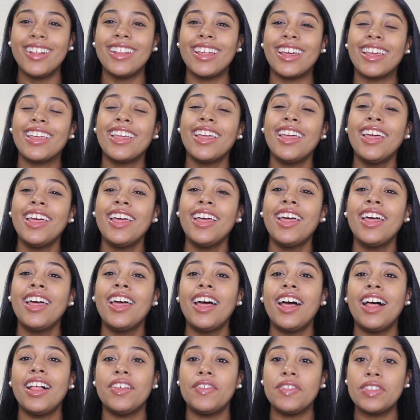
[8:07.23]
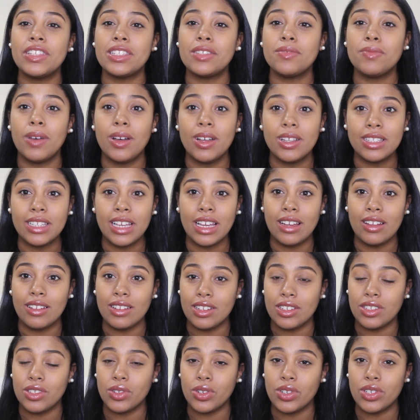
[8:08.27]
Like I live in a small town
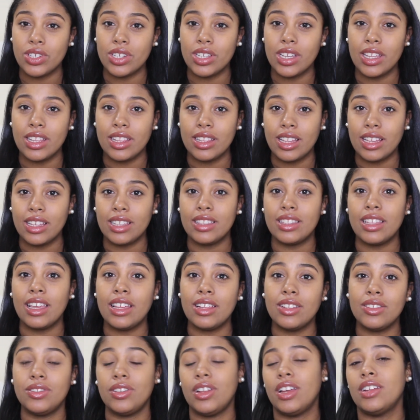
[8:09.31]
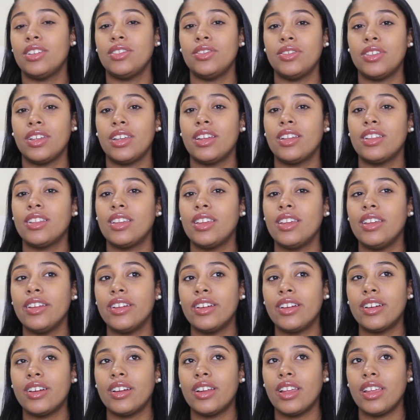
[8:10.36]
in Georgia, and like they do not do that
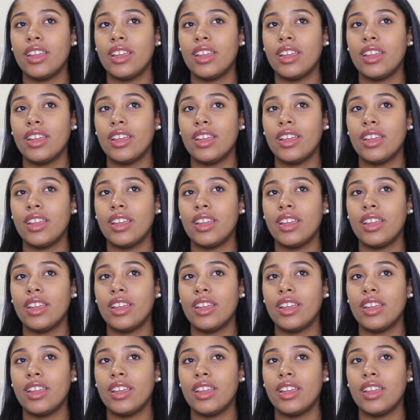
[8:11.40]
here.